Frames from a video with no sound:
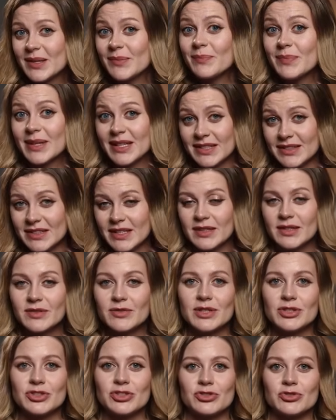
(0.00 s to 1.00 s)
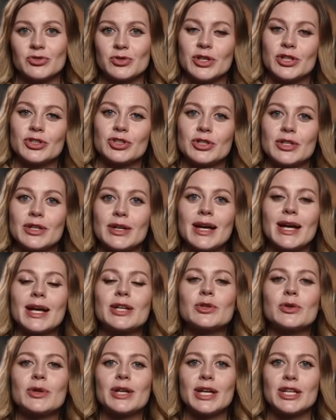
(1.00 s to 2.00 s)
military registration,
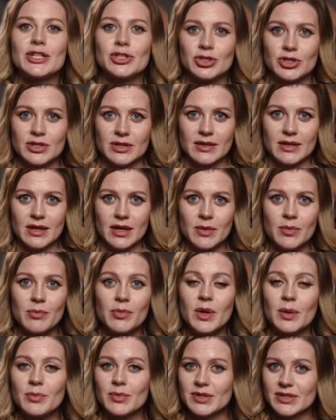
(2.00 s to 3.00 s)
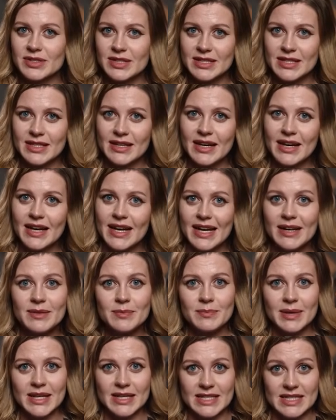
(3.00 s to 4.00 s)
education, property,
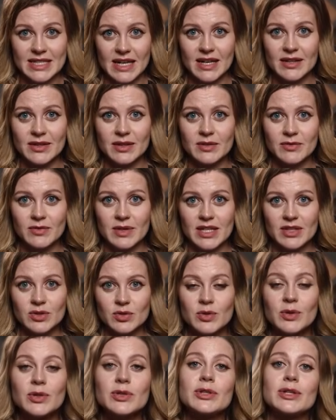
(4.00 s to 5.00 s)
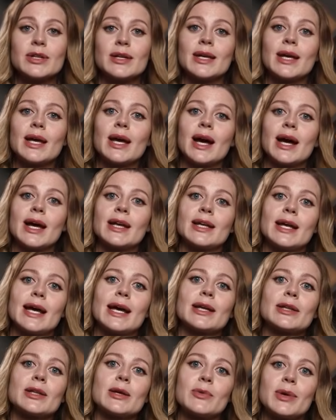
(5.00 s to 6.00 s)
and many other records.
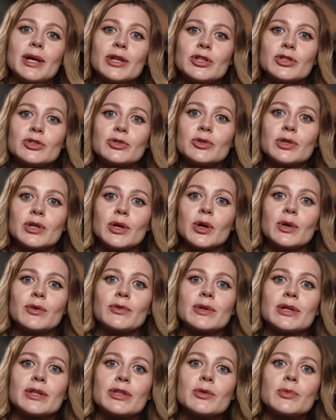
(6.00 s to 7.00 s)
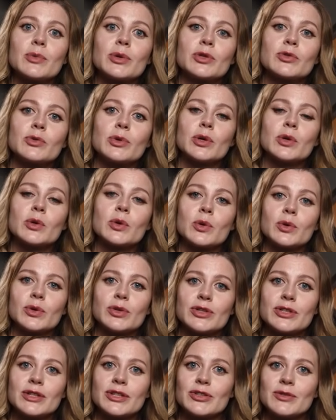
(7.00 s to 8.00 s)
Unlike the registry office, which
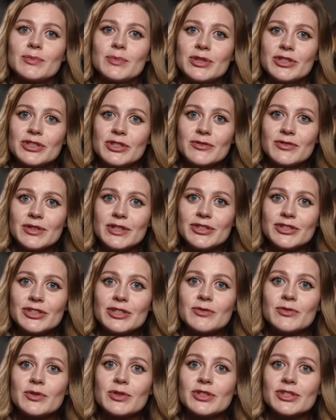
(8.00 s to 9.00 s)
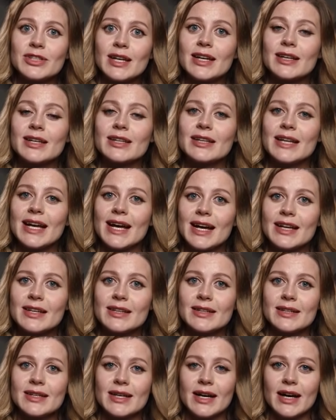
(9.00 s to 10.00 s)
records specific civil status
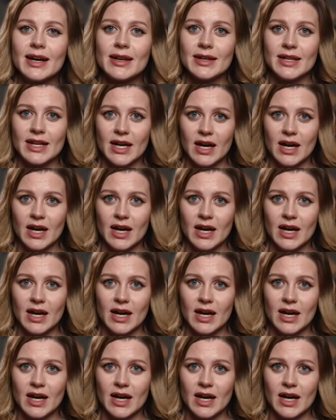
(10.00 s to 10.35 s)
acts, the